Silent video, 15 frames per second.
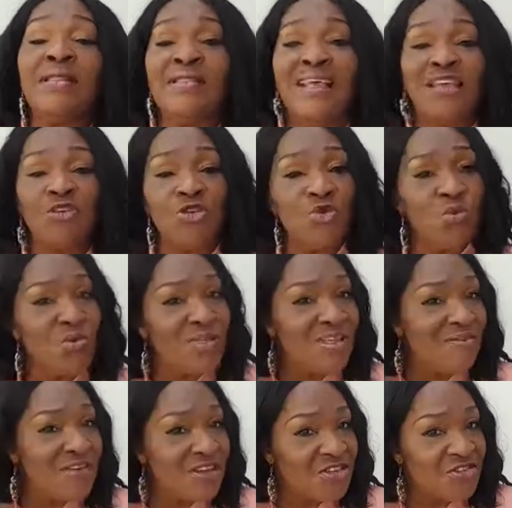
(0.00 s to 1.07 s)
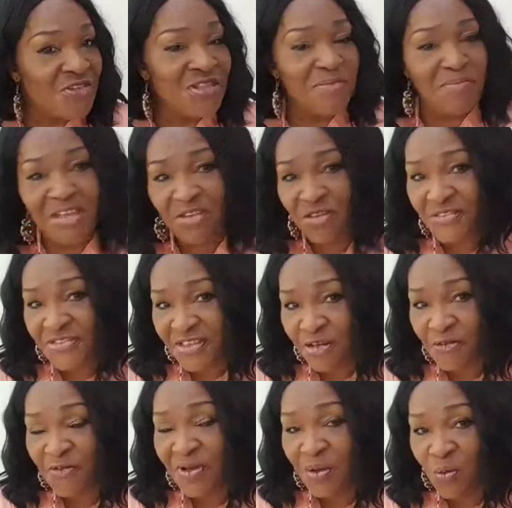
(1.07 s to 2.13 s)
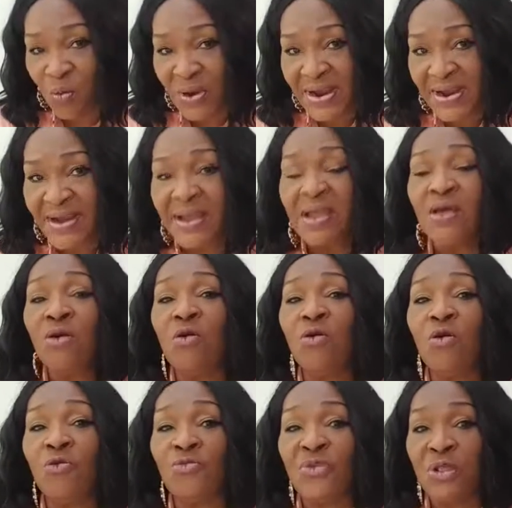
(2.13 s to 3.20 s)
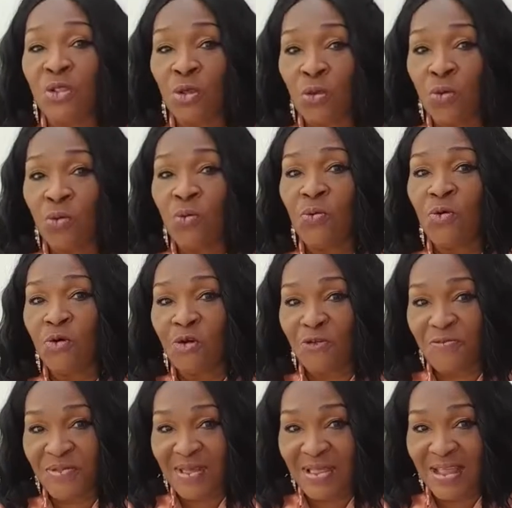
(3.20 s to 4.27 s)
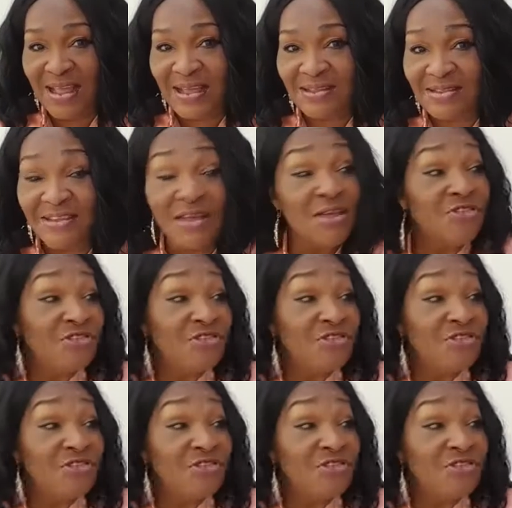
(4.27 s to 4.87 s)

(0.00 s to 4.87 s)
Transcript: that you would have actually made yourself aware of the law of the land.